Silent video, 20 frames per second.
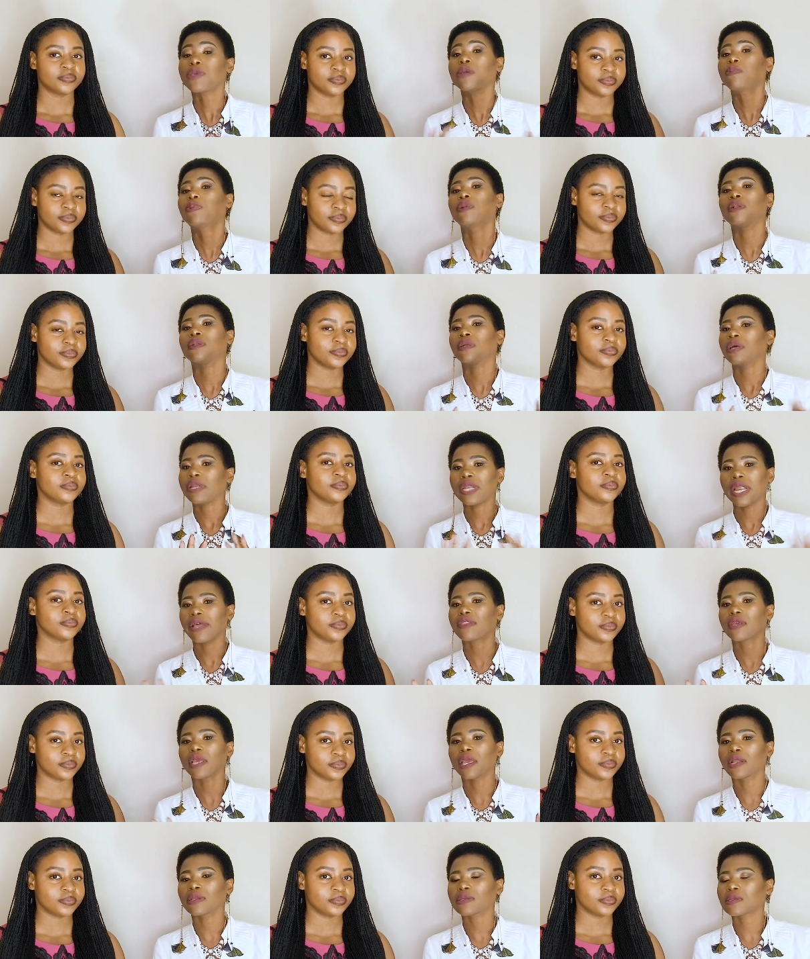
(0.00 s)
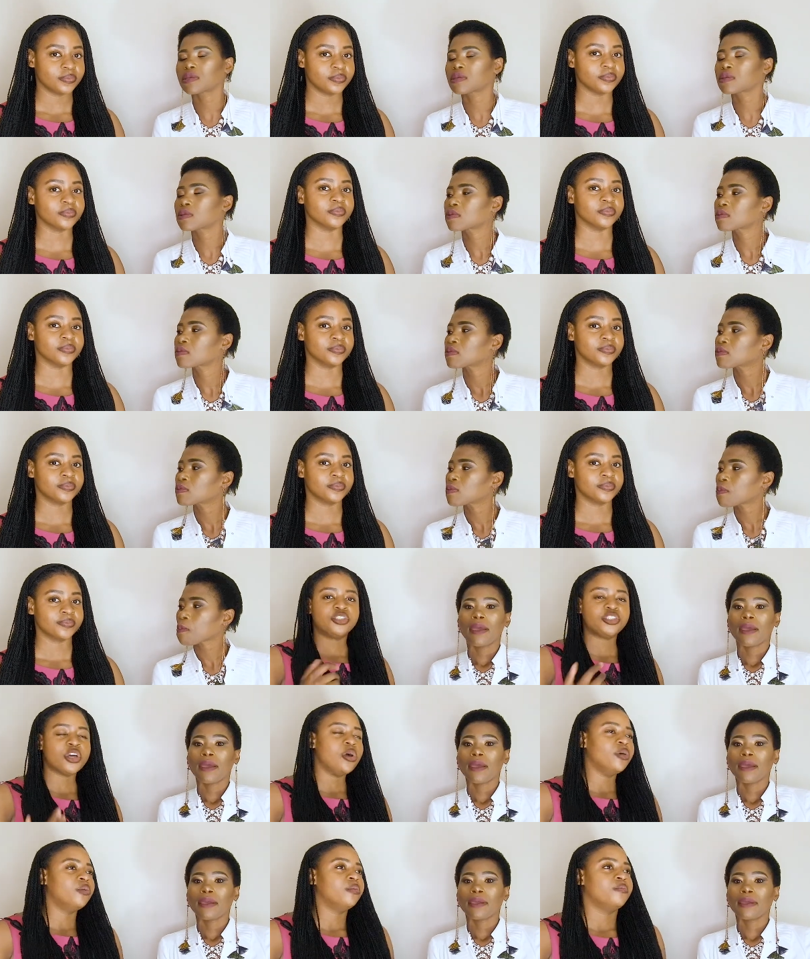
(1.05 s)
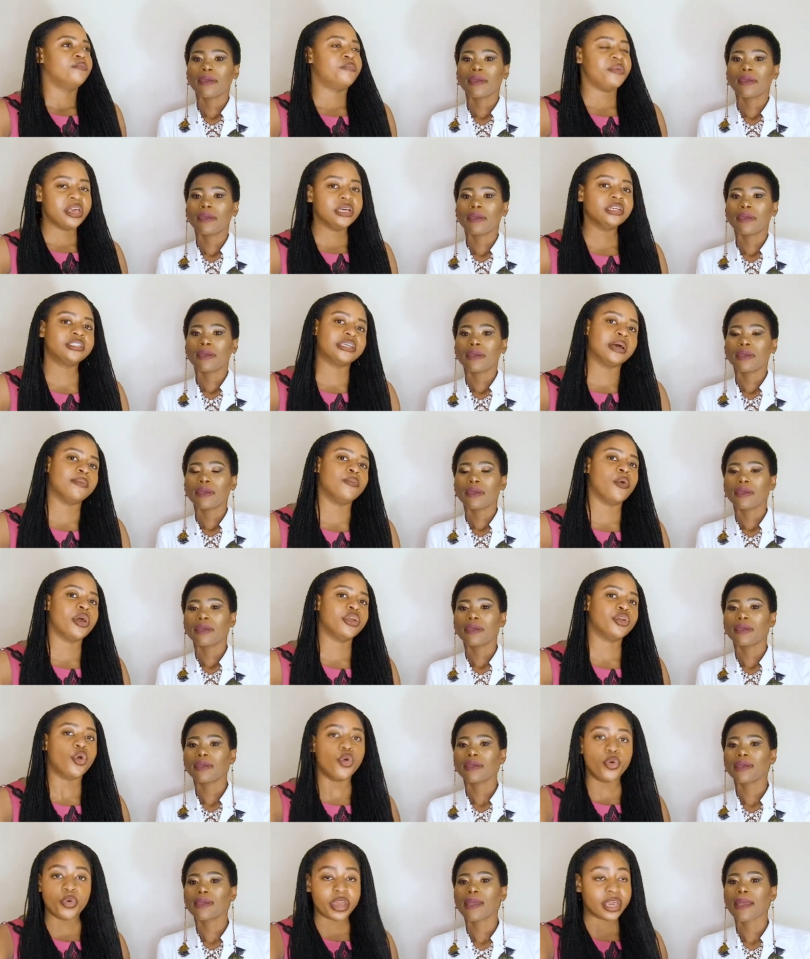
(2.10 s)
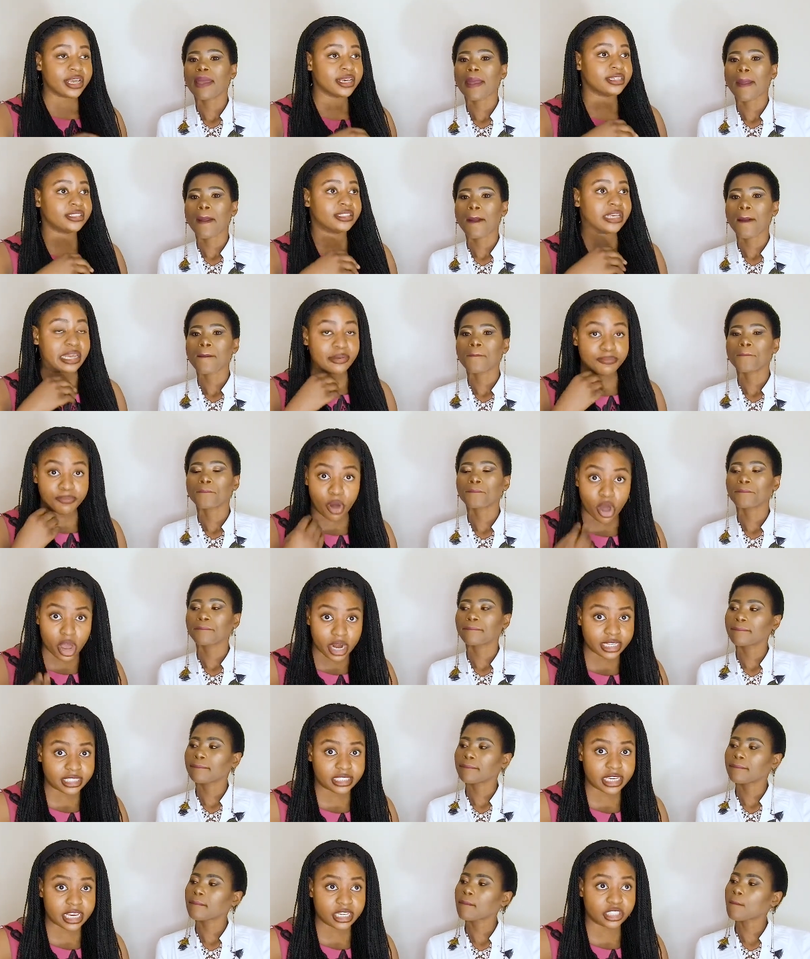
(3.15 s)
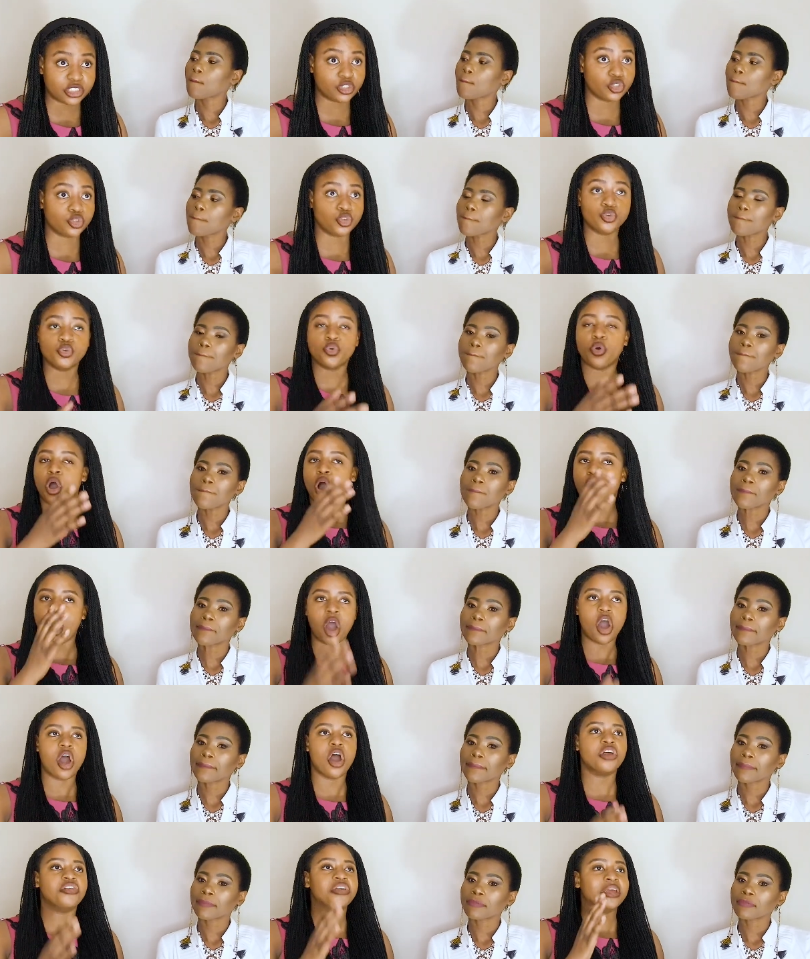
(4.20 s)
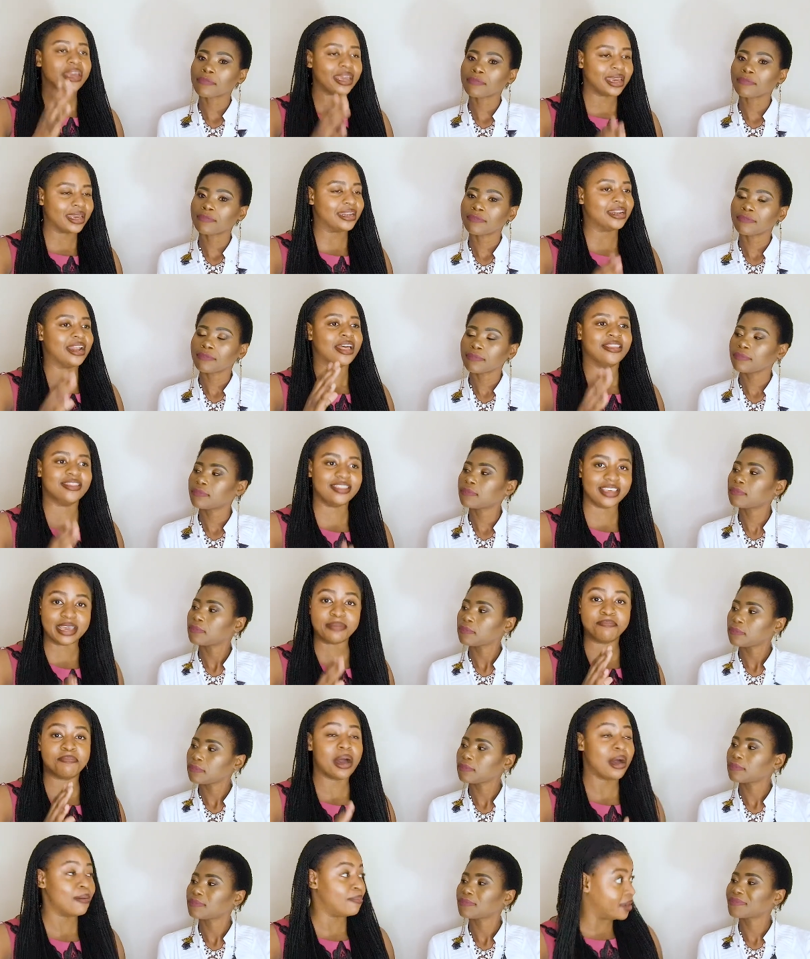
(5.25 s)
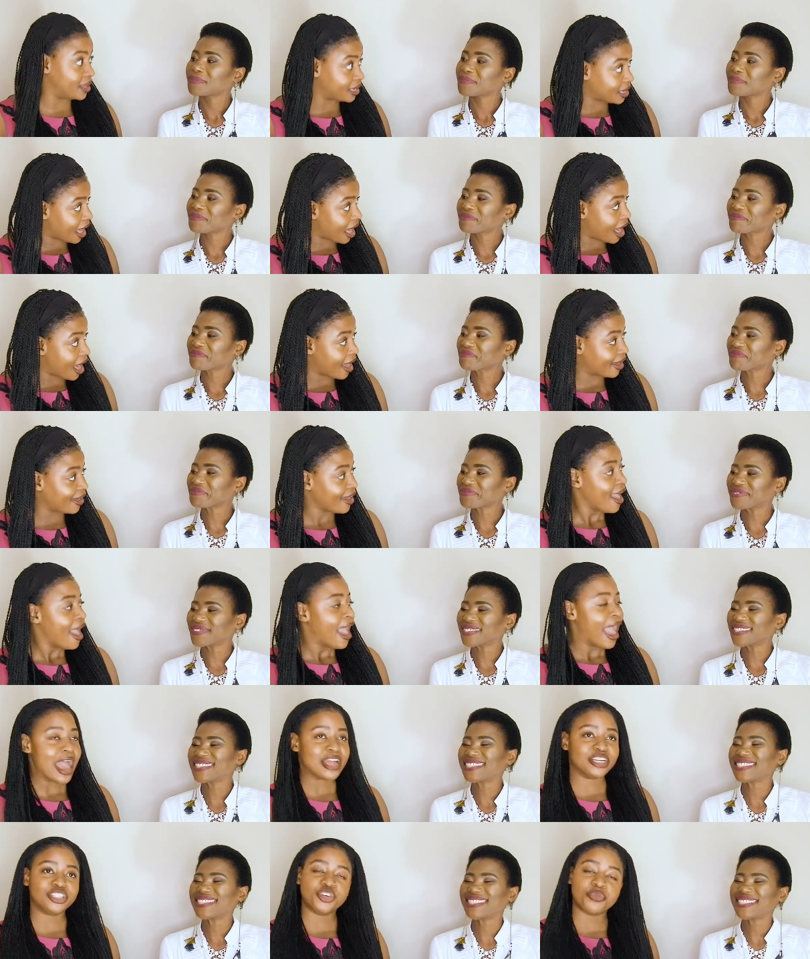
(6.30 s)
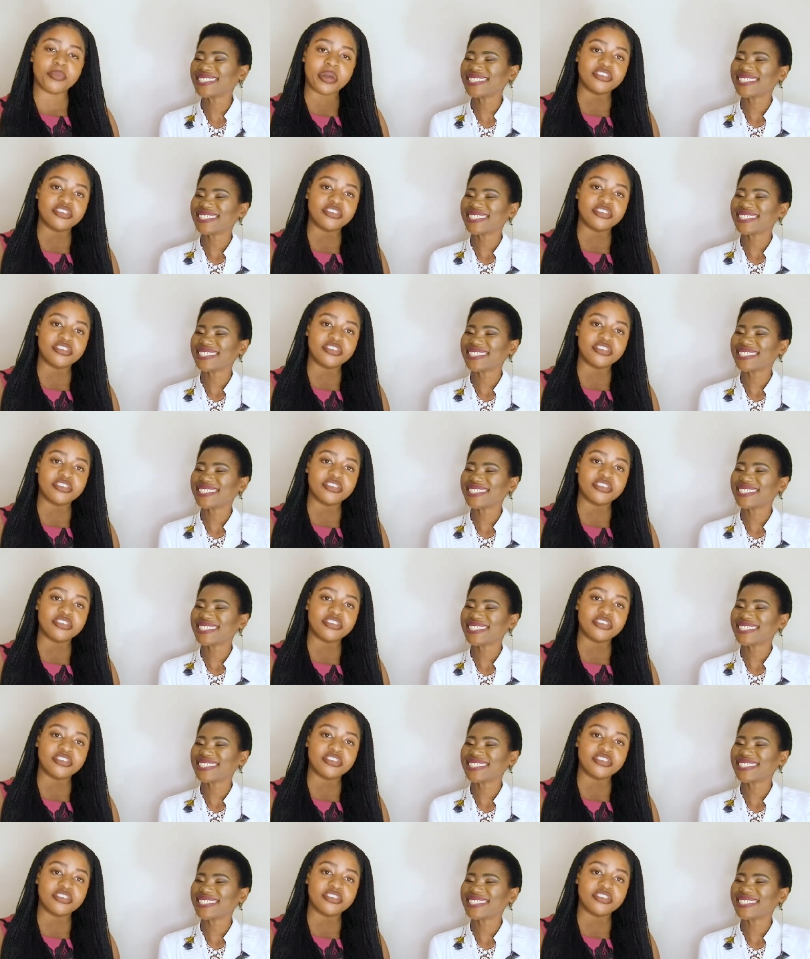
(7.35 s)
Speaker 1: people, nothing else. Mm.
Speaker 2: So being someone who is in politics, you are in the public eye. And you